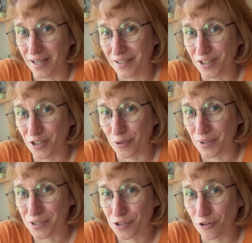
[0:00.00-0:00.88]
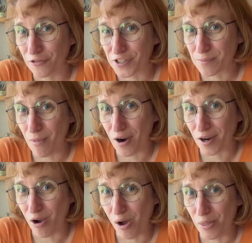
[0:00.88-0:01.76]
you know, a surface
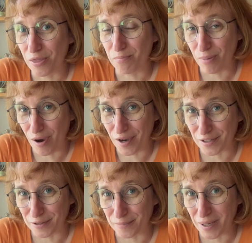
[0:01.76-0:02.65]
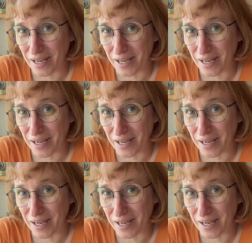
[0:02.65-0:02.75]
mark on the bottom,